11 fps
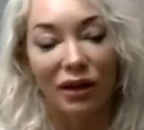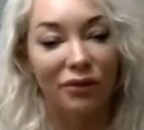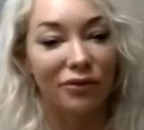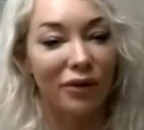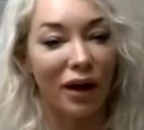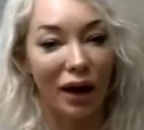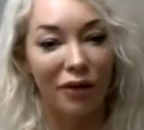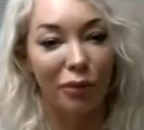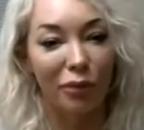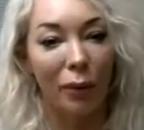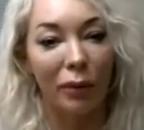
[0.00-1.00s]
I've
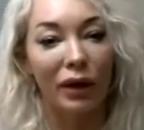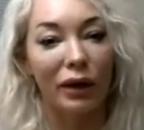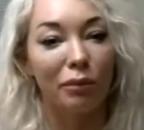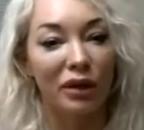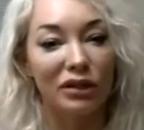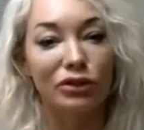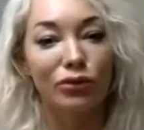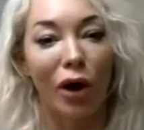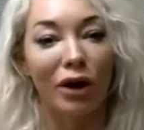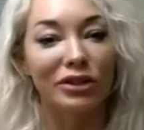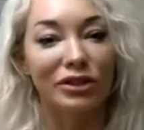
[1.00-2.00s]
I've probably binge
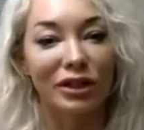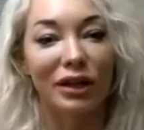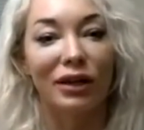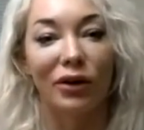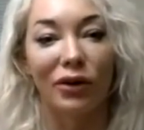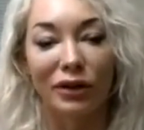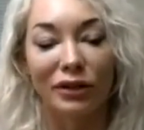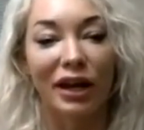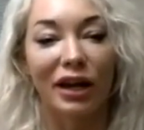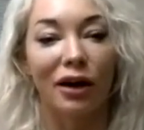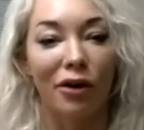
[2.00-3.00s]
watched it on a
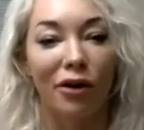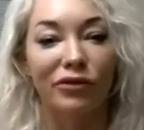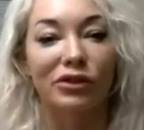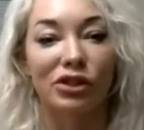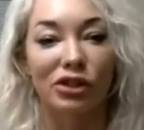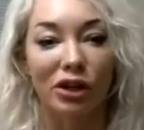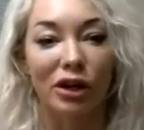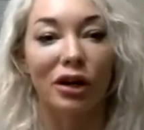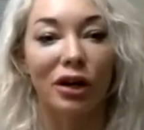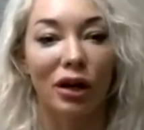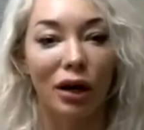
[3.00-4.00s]
day off for
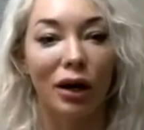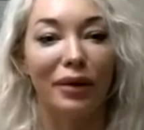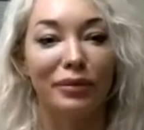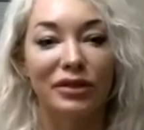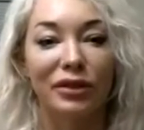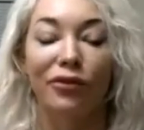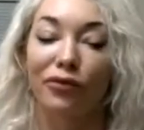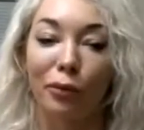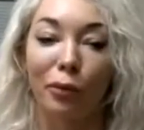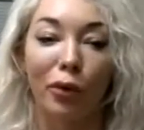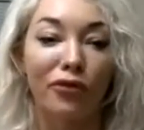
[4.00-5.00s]
sure. Um, so
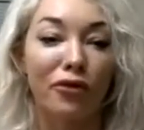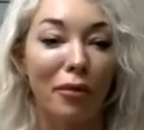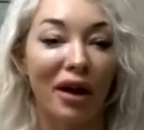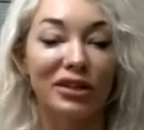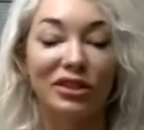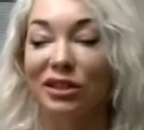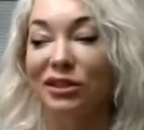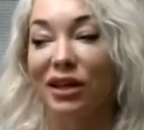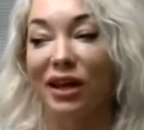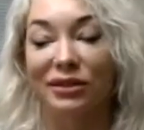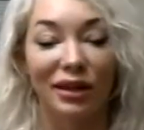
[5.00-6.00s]
for more for my cheat
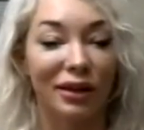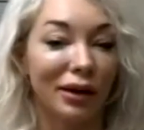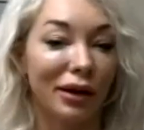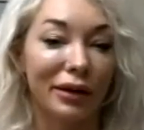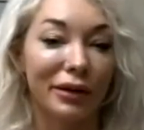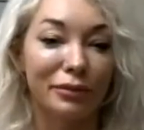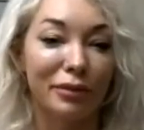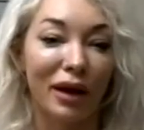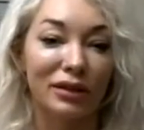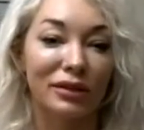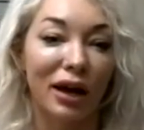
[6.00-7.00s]
days, that kind of goes
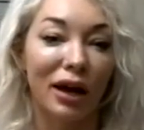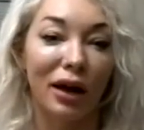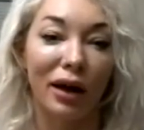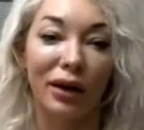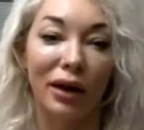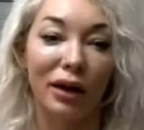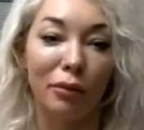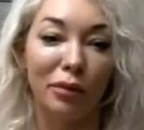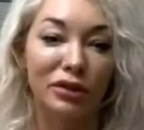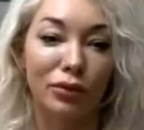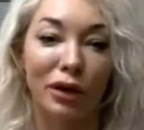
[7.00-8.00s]
back to that. I kind of
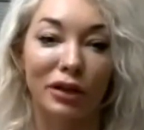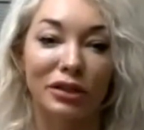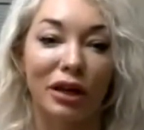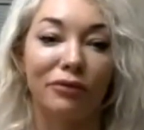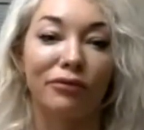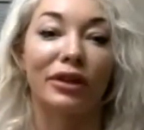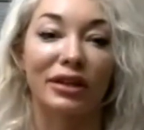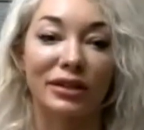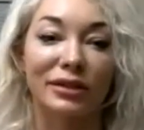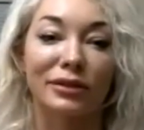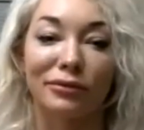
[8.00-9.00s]
binge watch Netflix and.